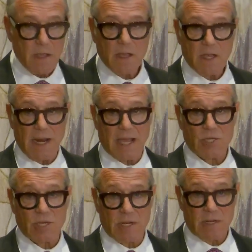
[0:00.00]

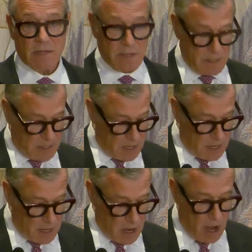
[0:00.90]
Connection.
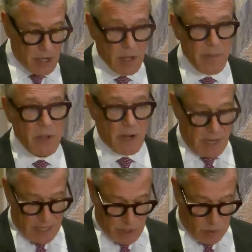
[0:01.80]
Our
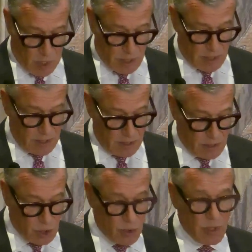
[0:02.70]
community is what
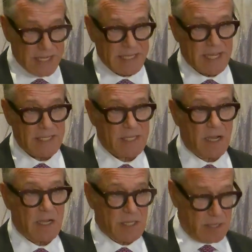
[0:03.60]
truly sets
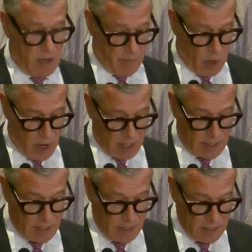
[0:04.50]
us
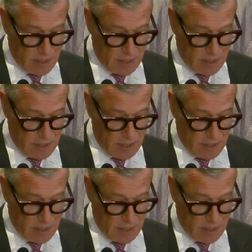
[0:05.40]
apart.